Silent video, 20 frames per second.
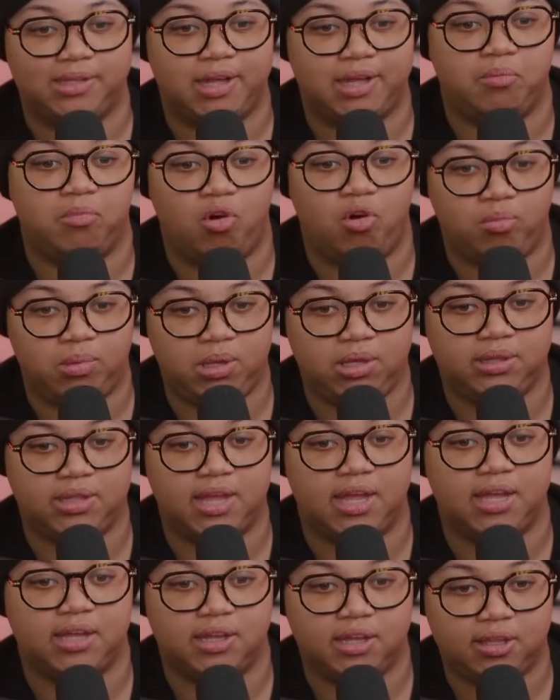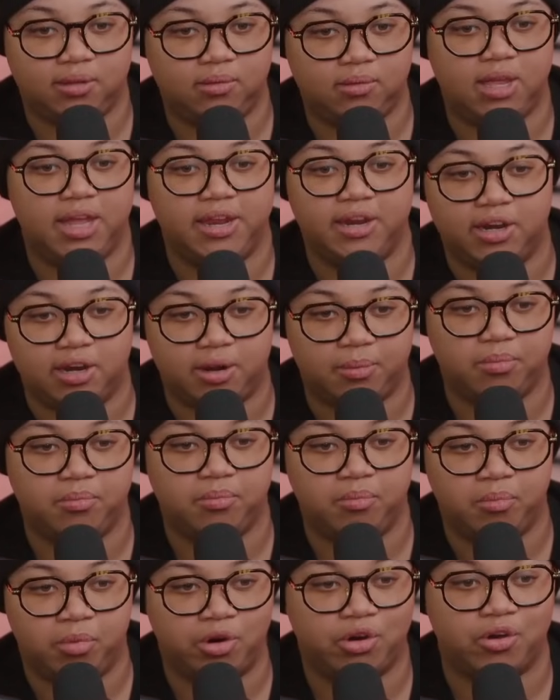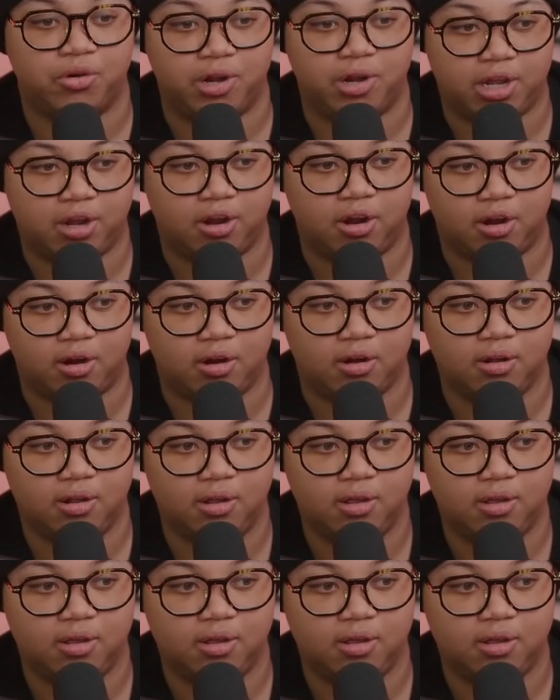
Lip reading: that moment that ended up murdering her,